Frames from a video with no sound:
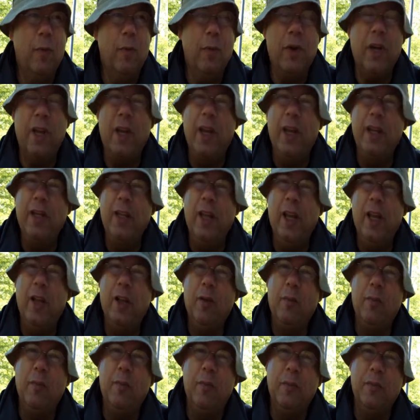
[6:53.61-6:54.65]
But I take
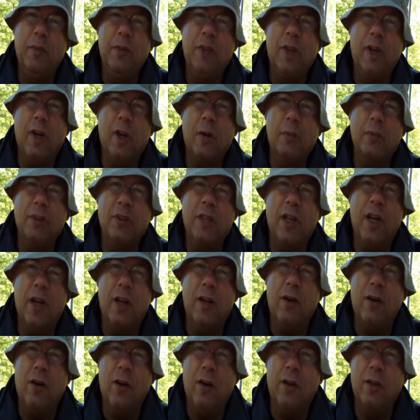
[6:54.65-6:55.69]
tarps
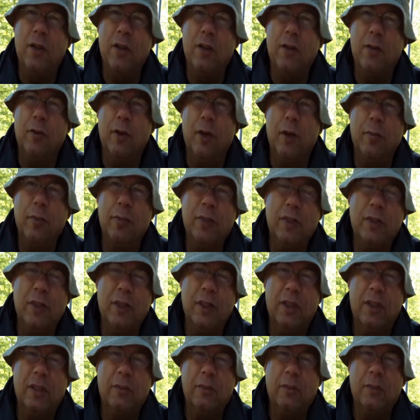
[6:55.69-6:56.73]
on all the trips.
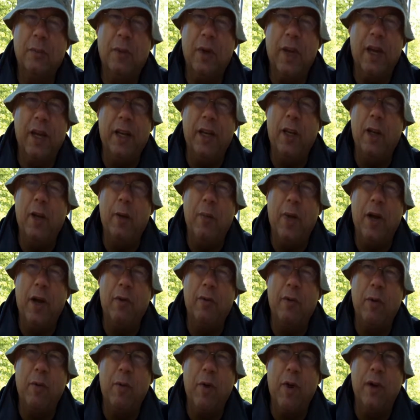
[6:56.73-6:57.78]
I did a
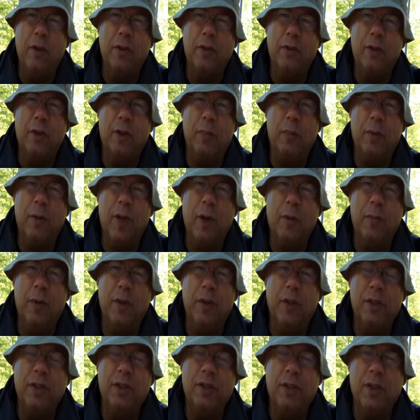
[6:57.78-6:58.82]
Boundary Waters trip a couple
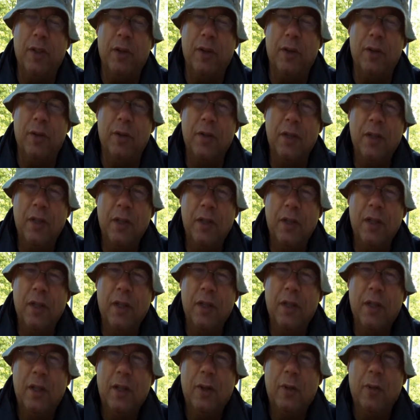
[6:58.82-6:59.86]
years ago
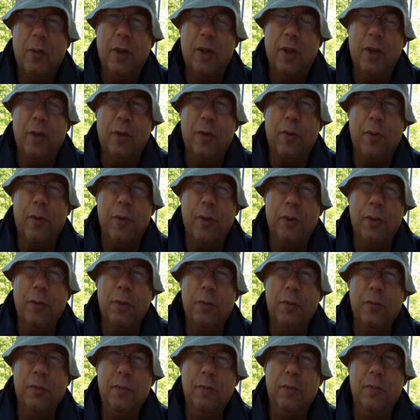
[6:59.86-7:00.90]
with a
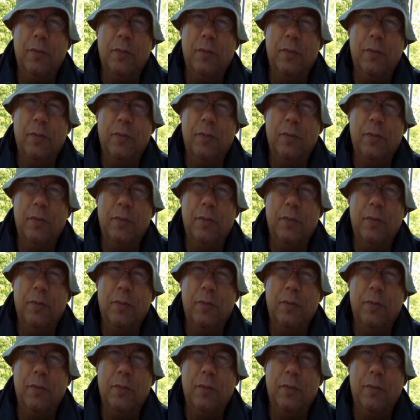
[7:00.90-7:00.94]
crew.